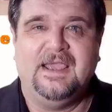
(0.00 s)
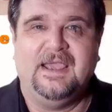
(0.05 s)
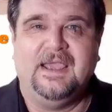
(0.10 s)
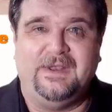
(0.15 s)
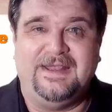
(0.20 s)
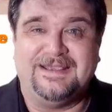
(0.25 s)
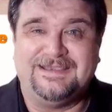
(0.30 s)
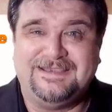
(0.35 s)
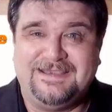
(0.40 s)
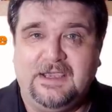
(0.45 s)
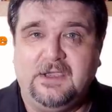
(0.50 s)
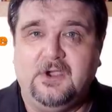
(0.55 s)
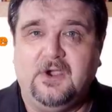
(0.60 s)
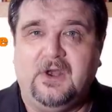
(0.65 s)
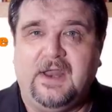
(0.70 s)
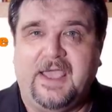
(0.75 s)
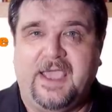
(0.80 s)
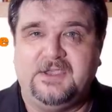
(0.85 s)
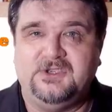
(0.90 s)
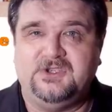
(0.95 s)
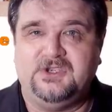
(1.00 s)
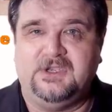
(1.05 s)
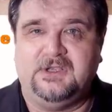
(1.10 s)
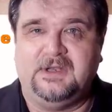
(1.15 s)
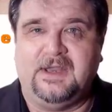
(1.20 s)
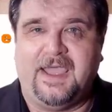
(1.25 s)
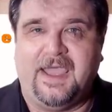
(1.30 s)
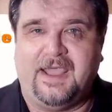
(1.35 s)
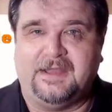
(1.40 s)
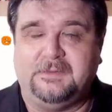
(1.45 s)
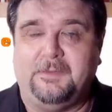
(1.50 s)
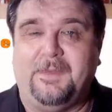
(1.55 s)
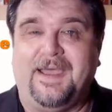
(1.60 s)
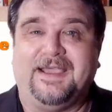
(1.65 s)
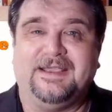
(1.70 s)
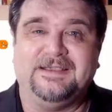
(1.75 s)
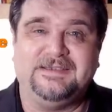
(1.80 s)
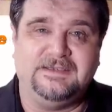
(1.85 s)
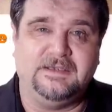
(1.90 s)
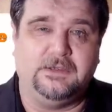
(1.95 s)
with a single engine at
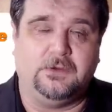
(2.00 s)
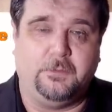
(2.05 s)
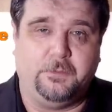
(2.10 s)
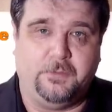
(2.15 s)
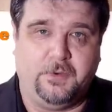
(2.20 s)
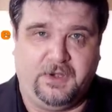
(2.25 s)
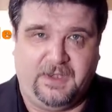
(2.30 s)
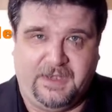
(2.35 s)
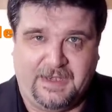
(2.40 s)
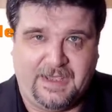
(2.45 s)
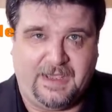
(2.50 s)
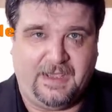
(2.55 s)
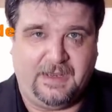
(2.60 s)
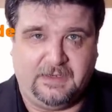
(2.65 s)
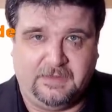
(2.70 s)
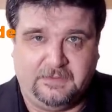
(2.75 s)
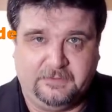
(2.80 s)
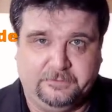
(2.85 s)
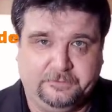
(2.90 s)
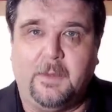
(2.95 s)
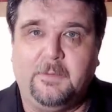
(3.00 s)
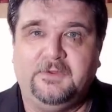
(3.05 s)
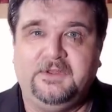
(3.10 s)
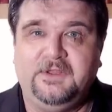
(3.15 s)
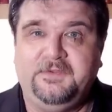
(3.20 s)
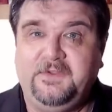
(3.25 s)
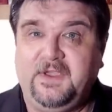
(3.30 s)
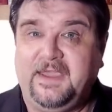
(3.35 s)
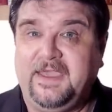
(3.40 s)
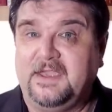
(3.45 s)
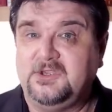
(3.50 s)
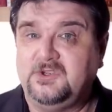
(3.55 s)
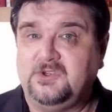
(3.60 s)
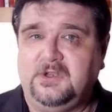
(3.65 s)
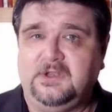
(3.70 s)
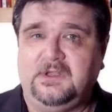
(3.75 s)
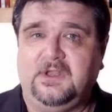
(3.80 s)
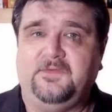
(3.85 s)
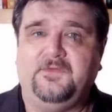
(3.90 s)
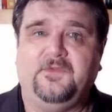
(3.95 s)
Mach 0.9. A
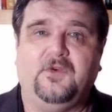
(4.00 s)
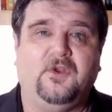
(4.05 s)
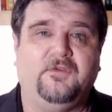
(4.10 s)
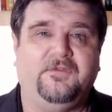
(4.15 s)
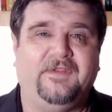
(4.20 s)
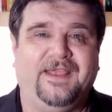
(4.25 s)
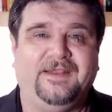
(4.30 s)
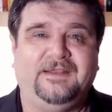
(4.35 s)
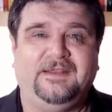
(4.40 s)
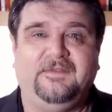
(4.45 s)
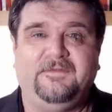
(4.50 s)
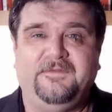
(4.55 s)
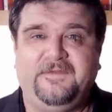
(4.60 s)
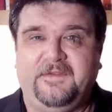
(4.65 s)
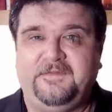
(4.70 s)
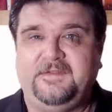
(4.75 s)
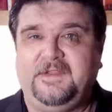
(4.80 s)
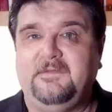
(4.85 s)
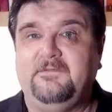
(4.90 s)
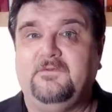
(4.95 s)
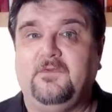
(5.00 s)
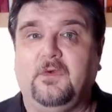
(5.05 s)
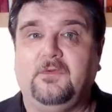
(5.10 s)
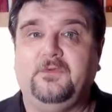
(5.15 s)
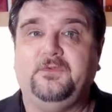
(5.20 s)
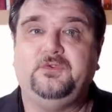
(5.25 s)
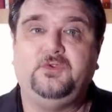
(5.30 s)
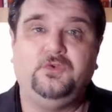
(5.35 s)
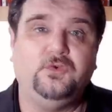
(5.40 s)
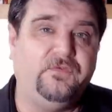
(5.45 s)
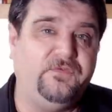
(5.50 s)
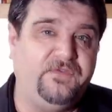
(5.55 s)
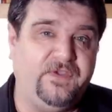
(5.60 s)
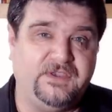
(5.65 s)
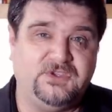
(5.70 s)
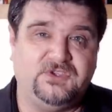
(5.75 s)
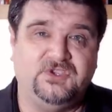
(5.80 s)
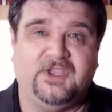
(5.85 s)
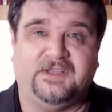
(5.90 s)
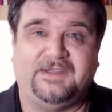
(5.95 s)
modification in the fall of 1950 involved two
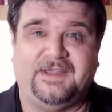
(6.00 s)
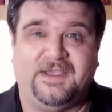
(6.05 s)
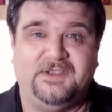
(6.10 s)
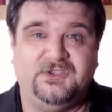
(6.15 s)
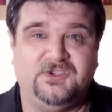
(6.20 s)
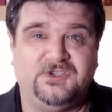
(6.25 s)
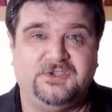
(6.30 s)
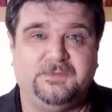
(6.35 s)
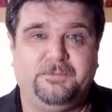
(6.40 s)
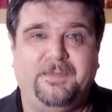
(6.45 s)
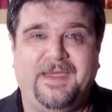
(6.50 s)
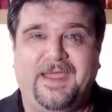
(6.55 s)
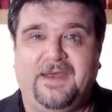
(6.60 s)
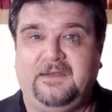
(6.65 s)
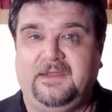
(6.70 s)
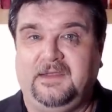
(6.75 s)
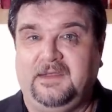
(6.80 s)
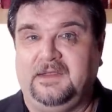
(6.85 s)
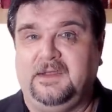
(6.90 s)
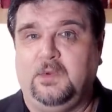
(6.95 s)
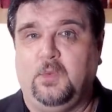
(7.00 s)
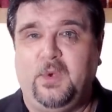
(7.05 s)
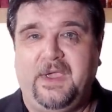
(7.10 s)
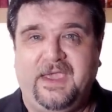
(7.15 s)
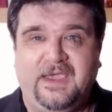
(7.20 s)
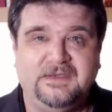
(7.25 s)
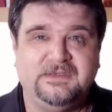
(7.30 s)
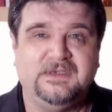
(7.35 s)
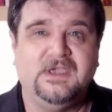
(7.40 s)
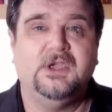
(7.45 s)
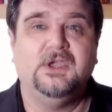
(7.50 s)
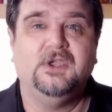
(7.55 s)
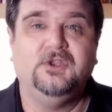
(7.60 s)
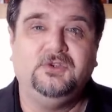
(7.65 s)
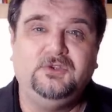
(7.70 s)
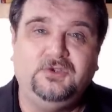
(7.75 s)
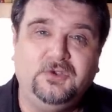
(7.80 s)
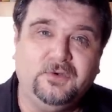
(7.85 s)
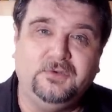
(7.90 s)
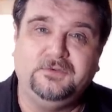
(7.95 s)
fixed jet engines buried in the wings,
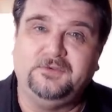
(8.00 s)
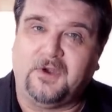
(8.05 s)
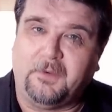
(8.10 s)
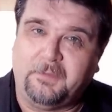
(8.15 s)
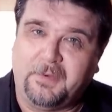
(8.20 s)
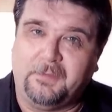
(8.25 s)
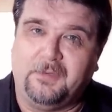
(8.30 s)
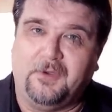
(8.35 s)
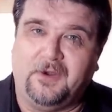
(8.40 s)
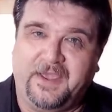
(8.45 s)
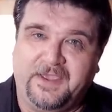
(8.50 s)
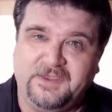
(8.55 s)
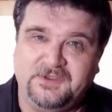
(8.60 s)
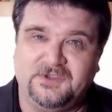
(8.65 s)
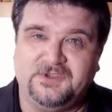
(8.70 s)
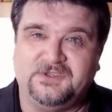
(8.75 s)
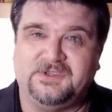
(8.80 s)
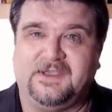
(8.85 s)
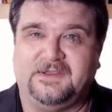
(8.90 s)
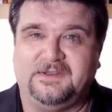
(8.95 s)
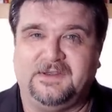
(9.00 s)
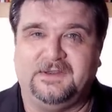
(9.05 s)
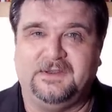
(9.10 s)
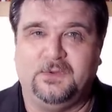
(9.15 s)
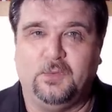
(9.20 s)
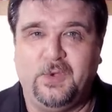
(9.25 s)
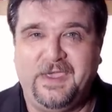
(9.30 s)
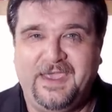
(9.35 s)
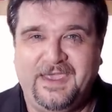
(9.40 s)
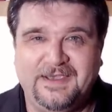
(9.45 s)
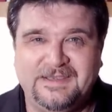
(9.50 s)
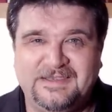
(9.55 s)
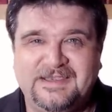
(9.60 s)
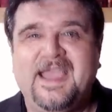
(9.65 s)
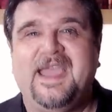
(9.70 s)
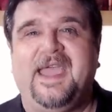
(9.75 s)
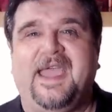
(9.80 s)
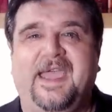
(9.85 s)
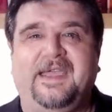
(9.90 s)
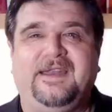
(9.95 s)
two droppable engines under the wings,
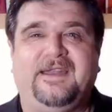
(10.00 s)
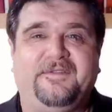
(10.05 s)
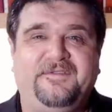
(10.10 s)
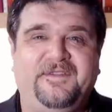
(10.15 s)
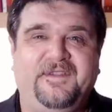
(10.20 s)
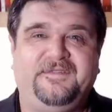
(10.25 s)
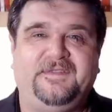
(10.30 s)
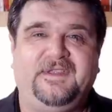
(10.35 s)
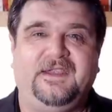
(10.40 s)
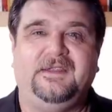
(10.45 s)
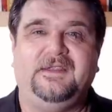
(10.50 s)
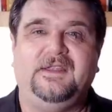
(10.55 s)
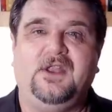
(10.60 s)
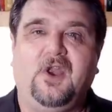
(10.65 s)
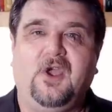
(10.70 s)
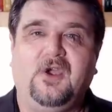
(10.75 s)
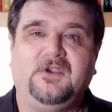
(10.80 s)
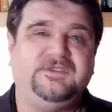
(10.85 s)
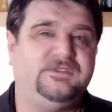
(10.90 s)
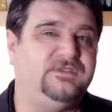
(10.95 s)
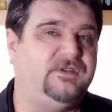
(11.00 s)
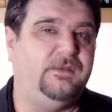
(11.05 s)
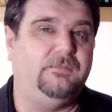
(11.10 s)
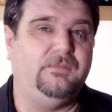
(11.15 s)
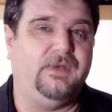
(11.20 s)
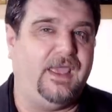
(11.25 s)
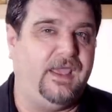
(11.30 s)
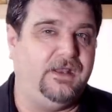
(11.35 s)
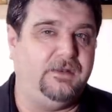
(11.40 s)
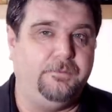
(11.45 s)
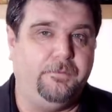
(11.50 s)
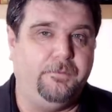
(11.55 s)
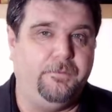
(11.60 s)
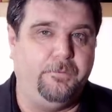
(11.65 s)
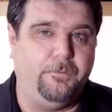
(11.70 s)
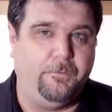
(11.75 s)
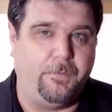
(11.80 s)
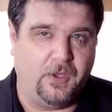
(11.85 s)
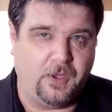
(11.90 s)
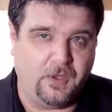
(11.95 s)
and a 50 in the long streamlined
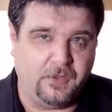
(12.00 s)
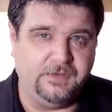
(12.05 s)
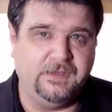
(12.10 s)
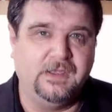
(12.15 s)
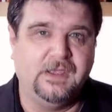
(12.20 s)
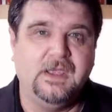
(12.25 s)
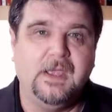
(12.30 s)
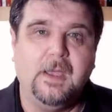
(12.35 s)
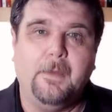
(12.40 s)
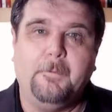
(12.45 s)
pod,